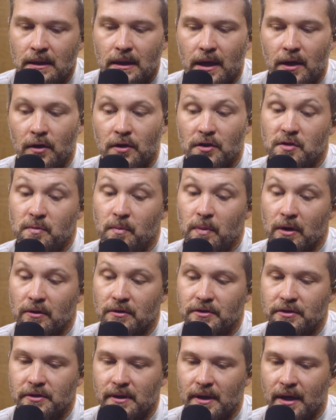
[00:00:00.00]
in your
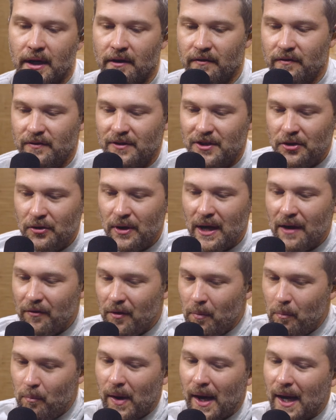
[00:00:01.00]
spiritual life. Do you have
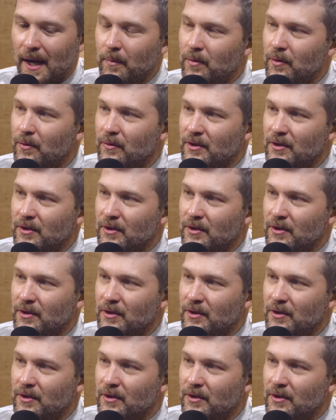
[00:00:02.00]
a Bible?